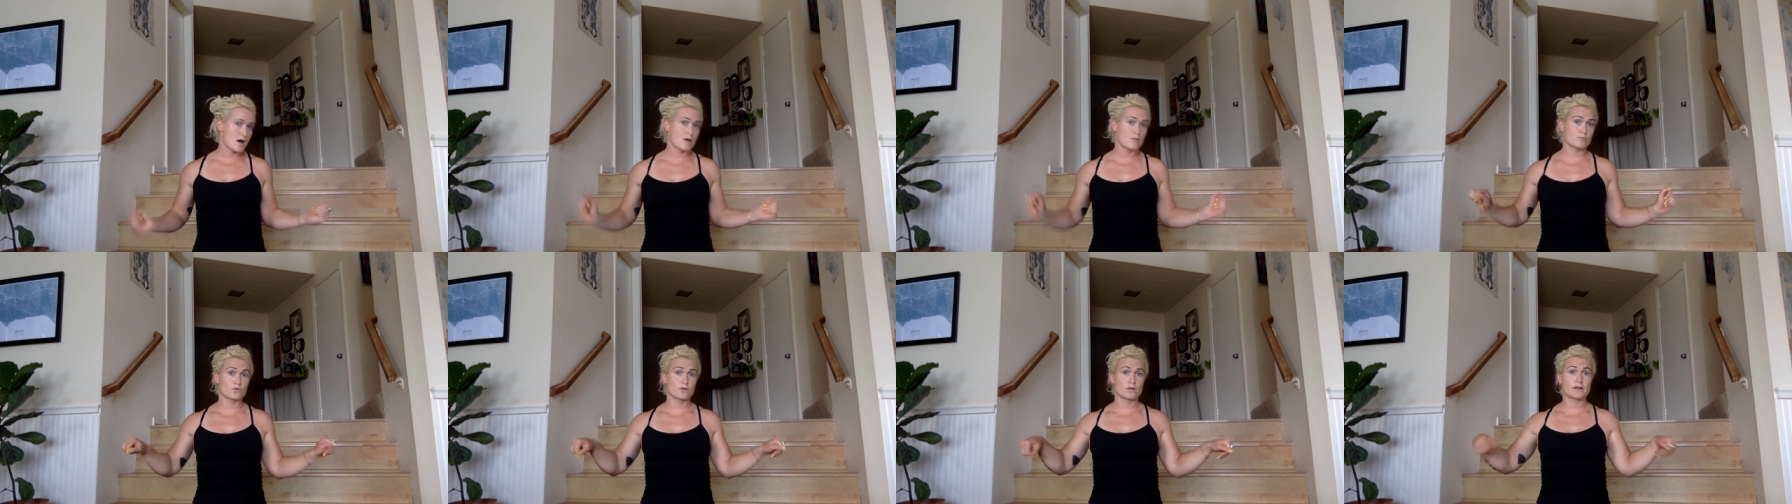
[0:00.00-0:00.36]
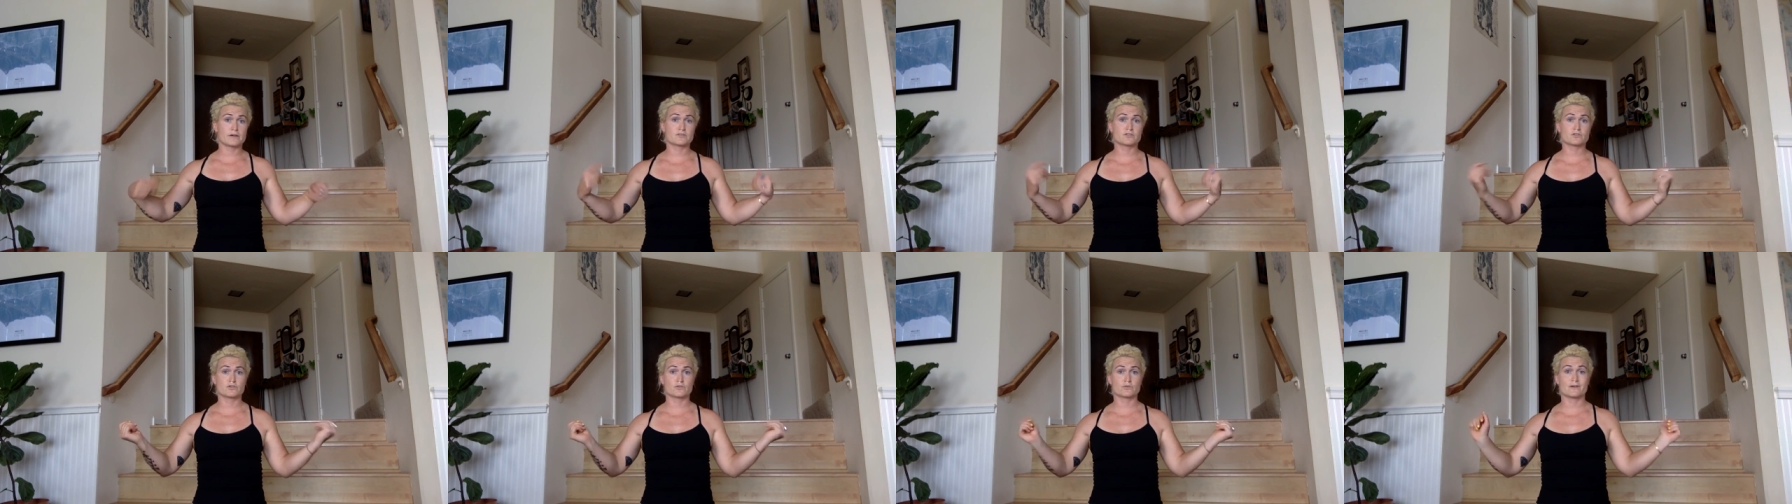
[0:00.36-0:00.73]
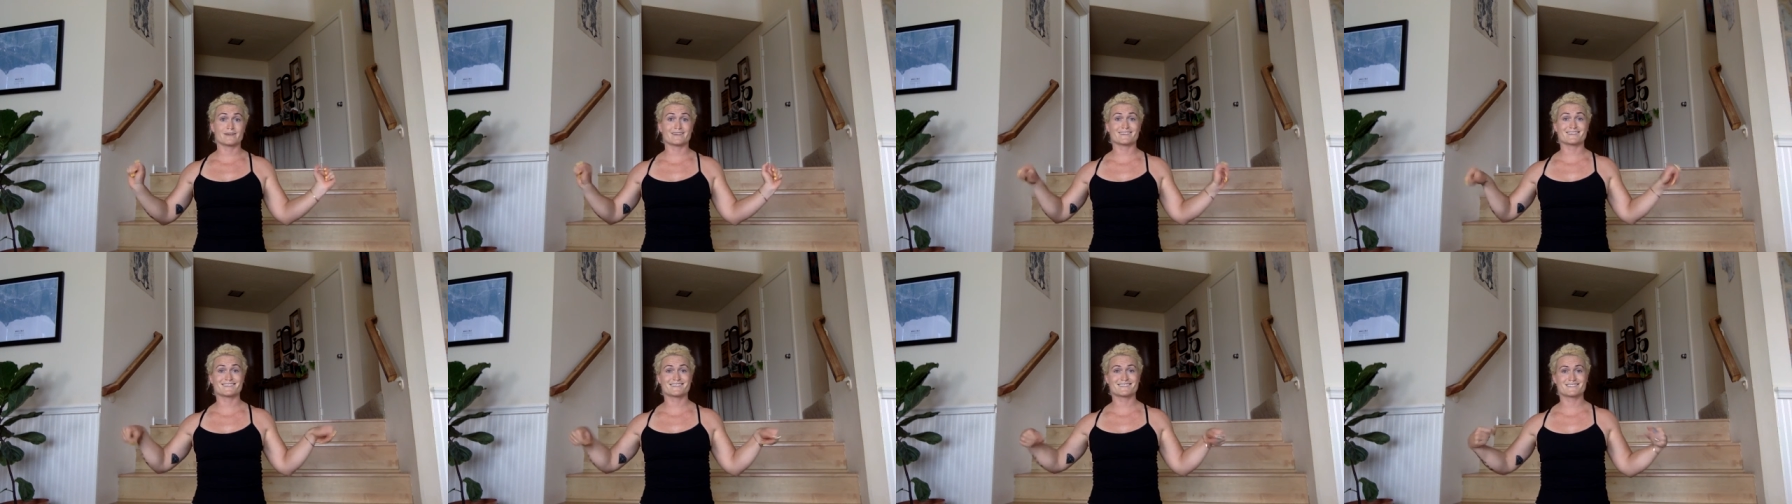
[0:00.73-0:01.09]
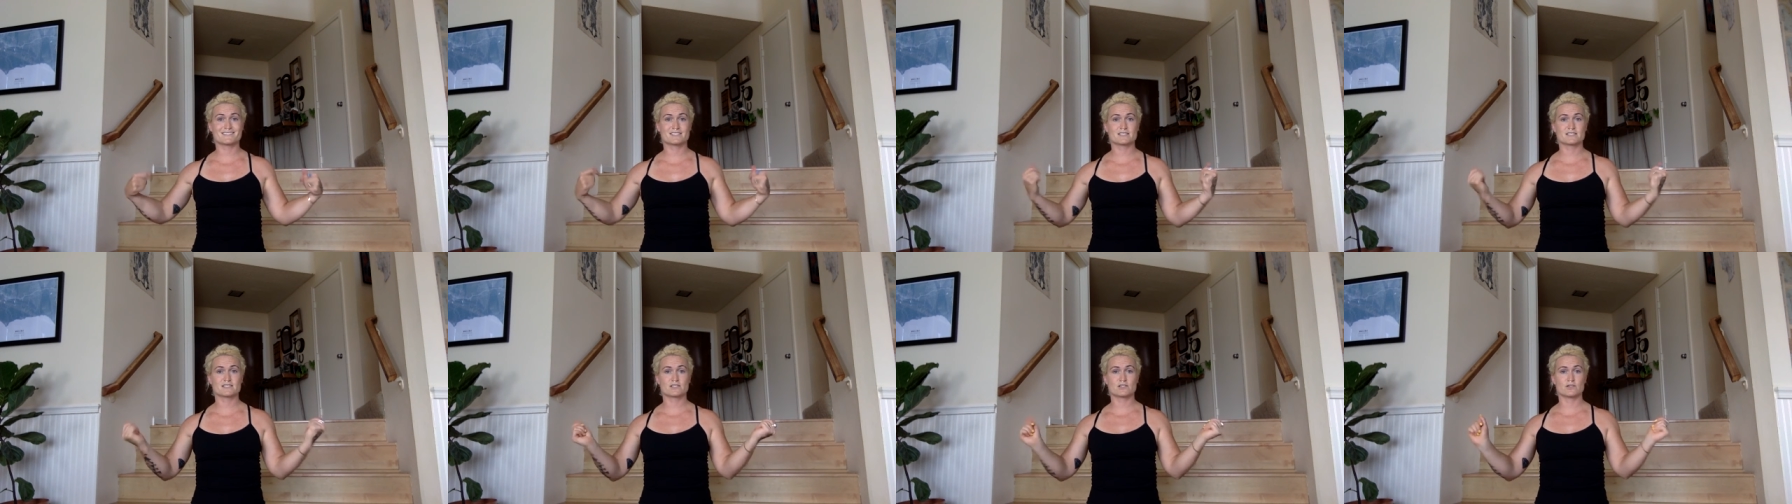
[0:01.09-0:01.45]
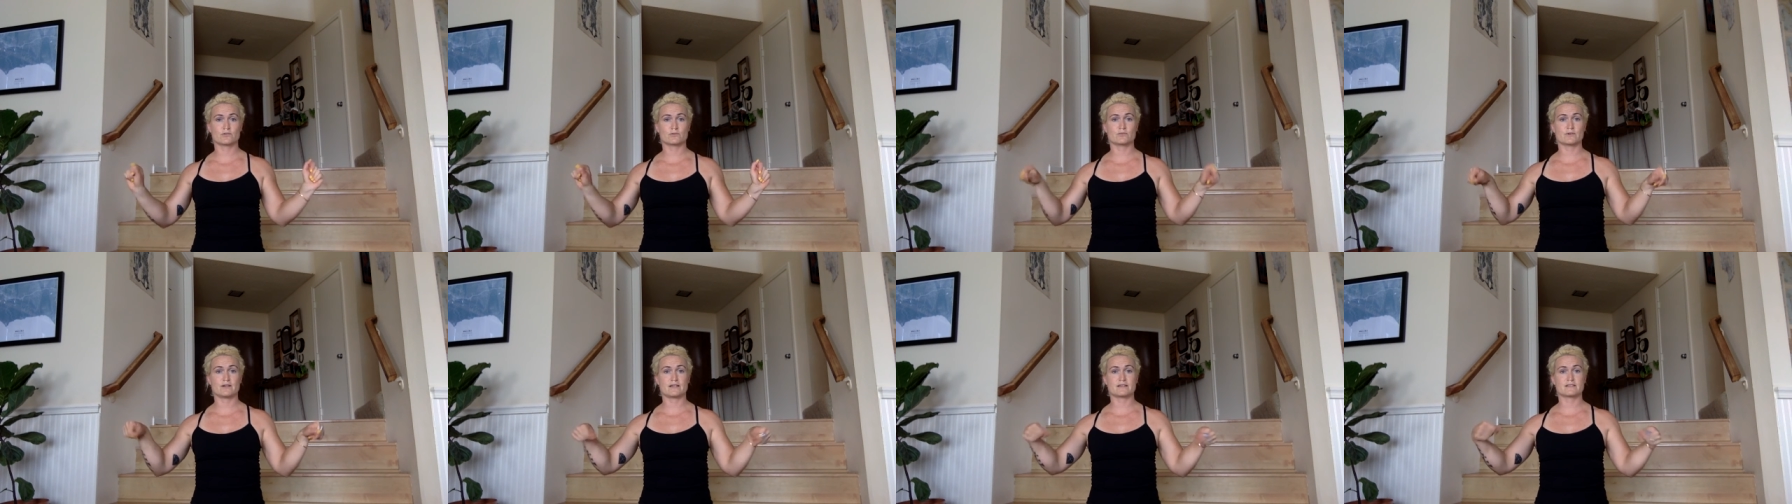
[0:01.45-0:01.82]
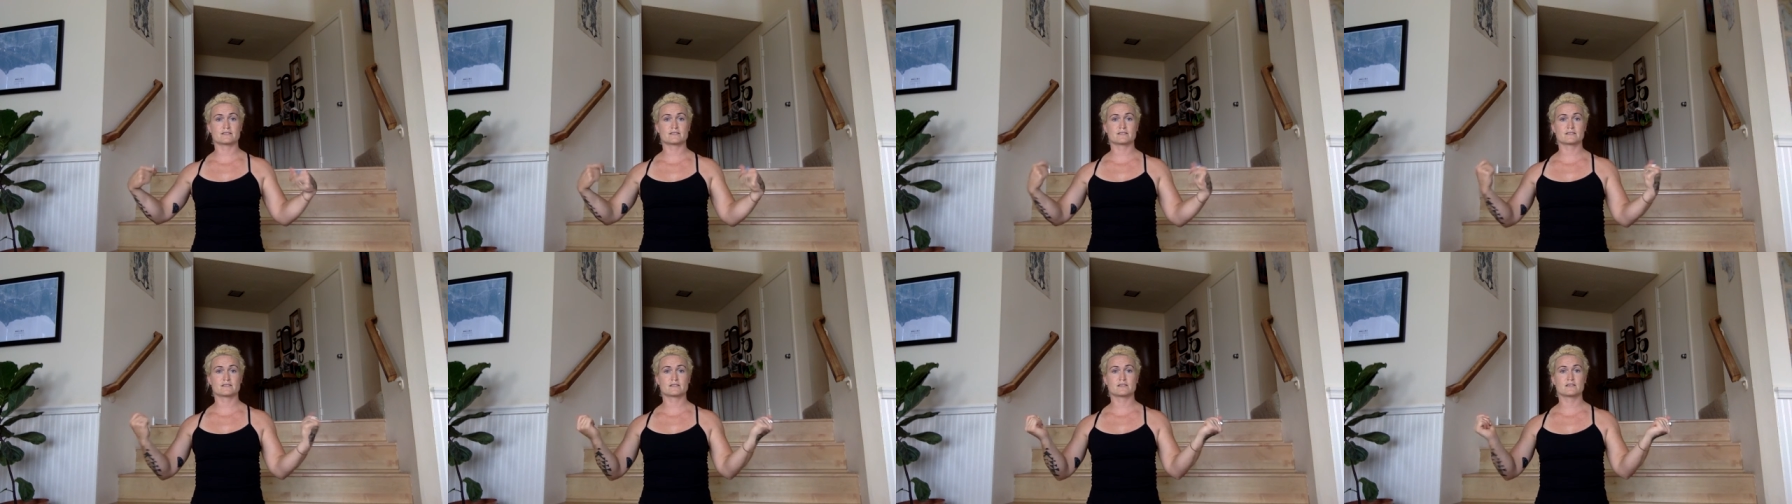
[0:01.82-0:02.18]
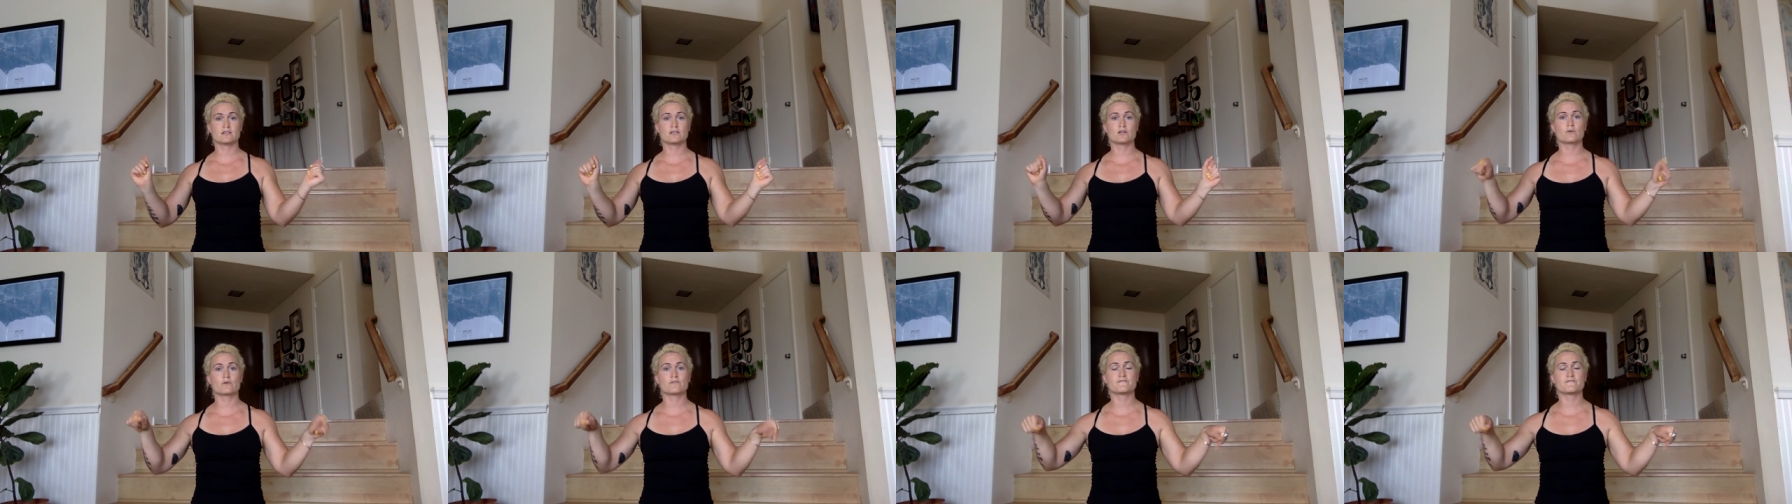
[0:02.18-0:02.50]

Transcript: Roll out your wrists, You know,